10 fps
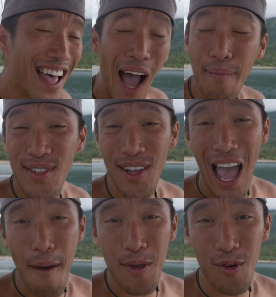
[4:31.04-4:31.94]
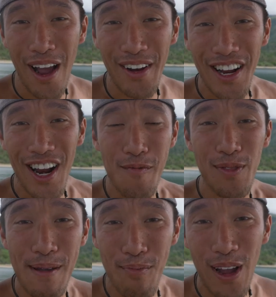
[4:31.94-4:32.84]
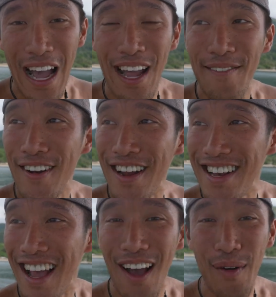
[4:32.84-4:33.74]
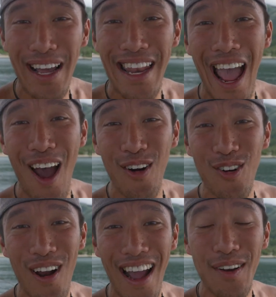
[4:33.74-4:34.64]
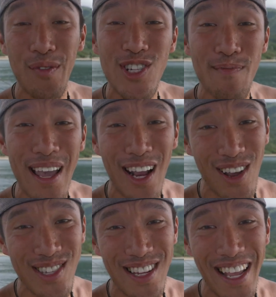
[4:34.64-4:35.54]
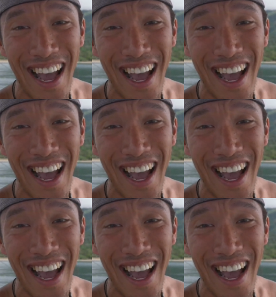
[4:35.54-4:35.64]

I'm still happy we're out here. I'm with my boy Ivor, and we got an hour ride and we should be at Cresta De